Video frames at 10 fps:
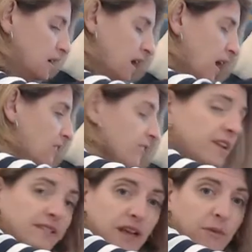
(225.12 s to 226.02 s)
Other
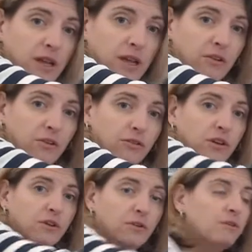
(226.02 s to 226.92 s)
things that we can use
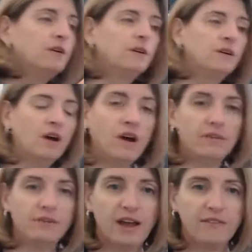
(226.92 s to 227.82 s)
too are
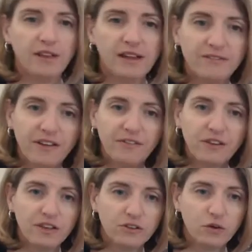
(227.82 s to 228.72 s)
if you have like a favorite
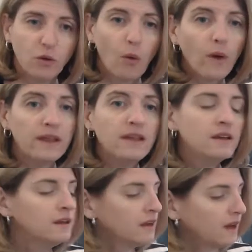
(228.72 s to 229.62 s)
little toy,
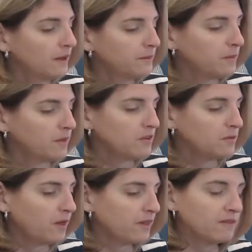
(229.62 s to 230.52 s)
something
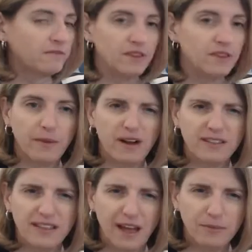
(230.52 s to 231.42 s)
small that can fit in the
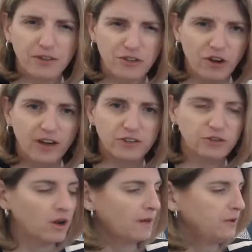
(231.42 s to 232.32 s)
box that helps distract
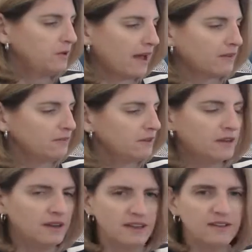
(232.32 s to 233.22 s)
you, calm you down.
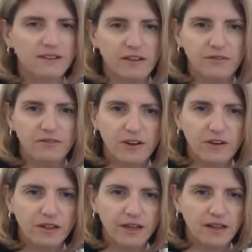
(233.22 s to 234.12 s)
This is a
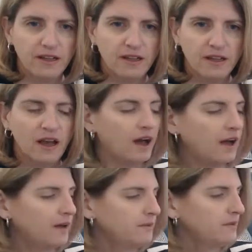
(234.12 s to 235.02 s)
fingerling.
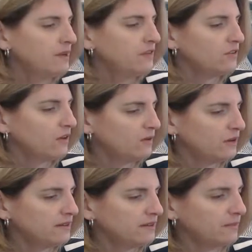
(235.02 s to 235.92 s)
So
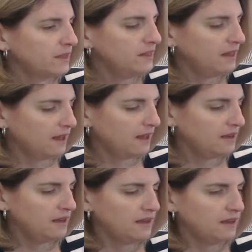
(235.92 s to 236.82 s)
it's something
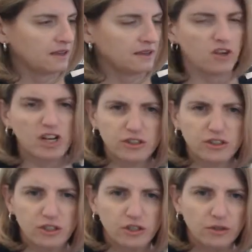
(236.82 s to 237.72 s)
that it talks
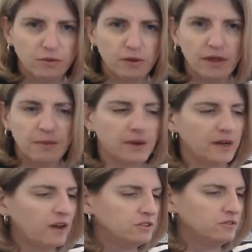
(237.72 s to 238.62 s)
to you, but it
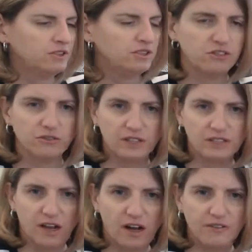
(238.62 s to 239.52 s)
also is just really
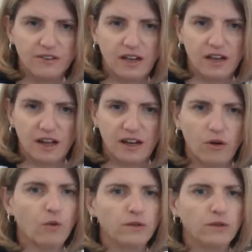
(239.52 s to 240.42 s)
soft. I can kind of
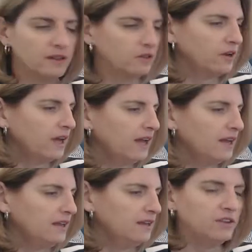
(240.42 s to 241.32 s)
hold it, at
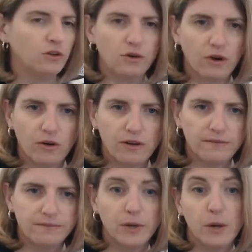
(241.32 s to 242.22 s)
it. It's a
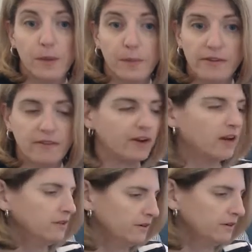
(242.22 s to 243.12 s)
unicorn. Purple, my favorite
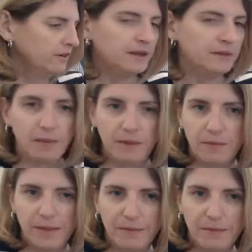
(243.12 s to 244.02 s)
color. Maybe
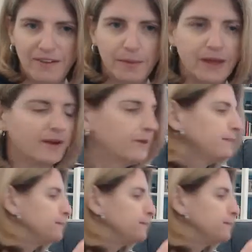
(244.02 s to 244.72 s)
it'll make me feel better.